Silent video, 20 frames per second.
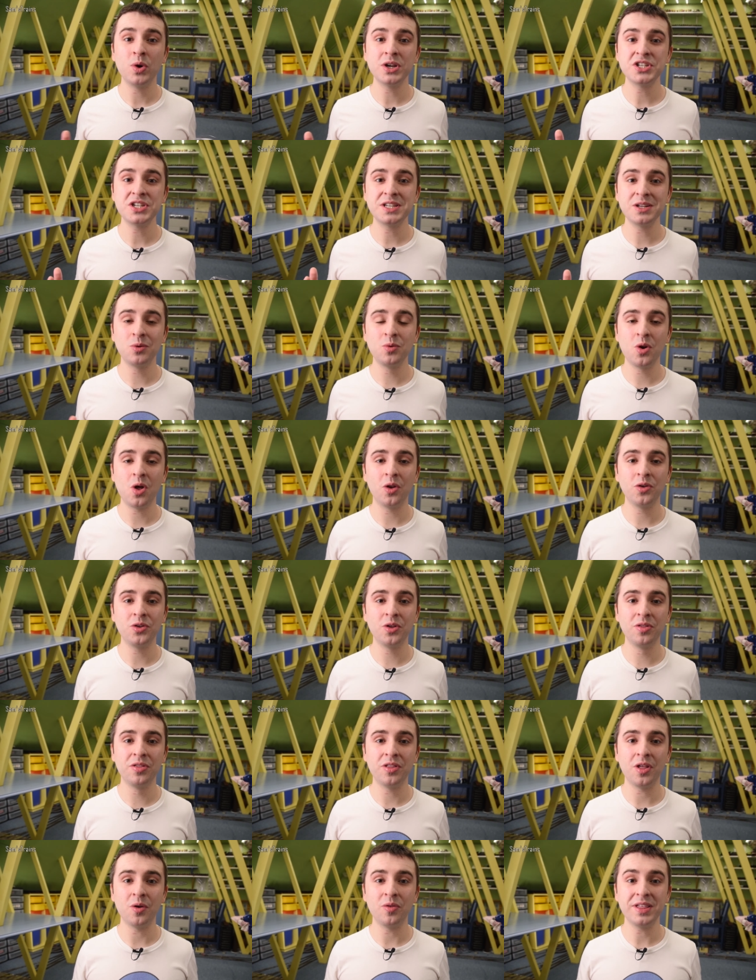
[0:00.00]
We're still not
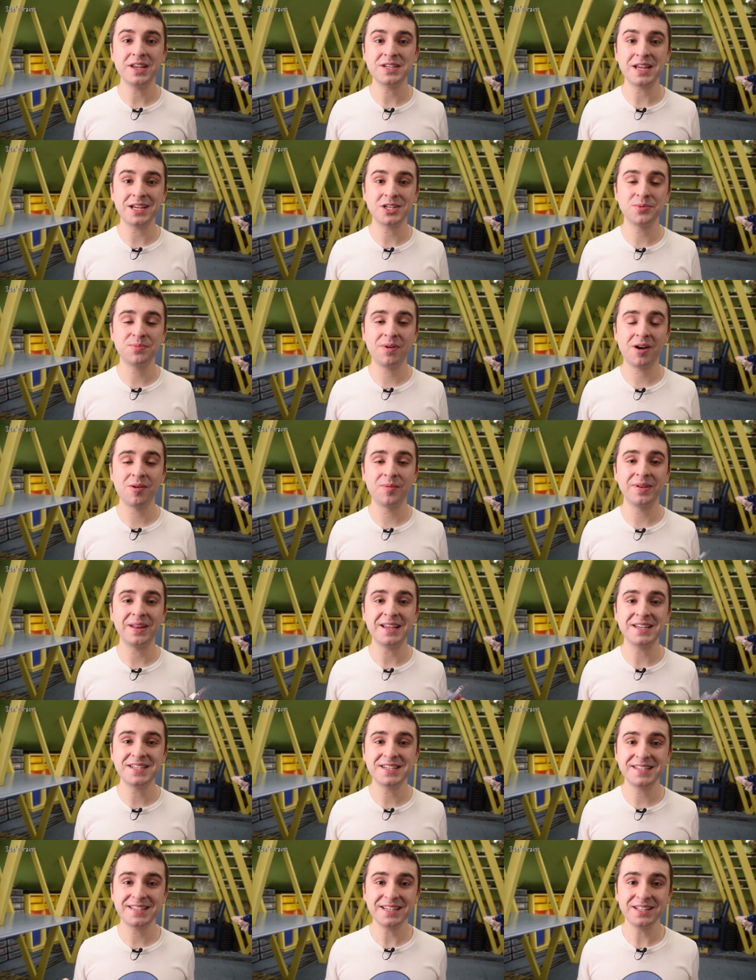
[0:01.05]
done though. This experiment
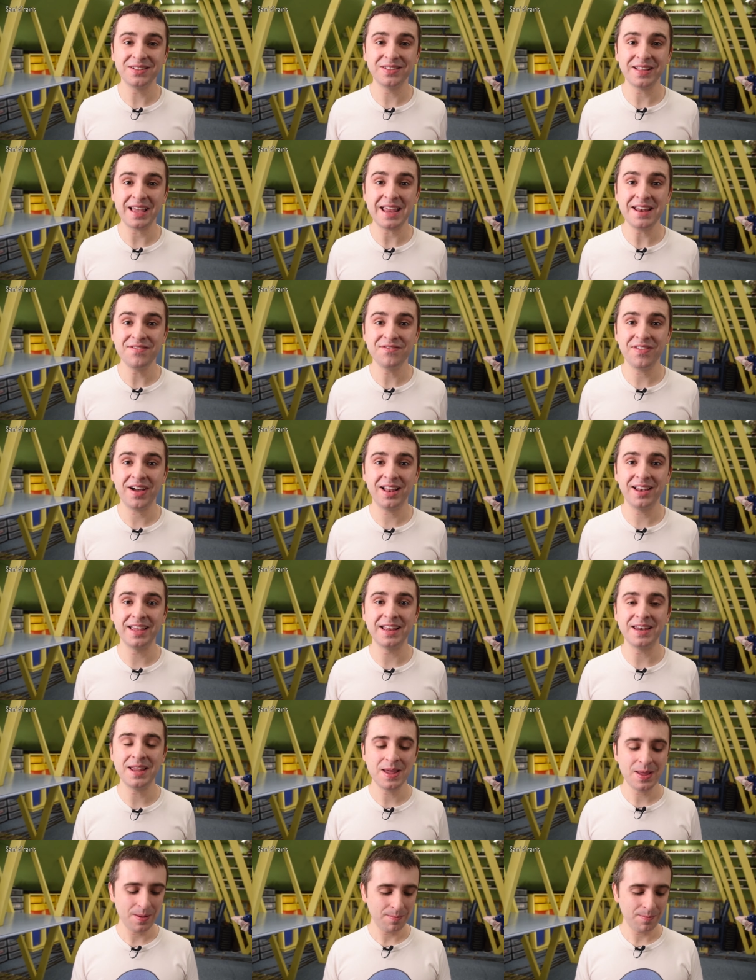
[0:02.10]
is still invalid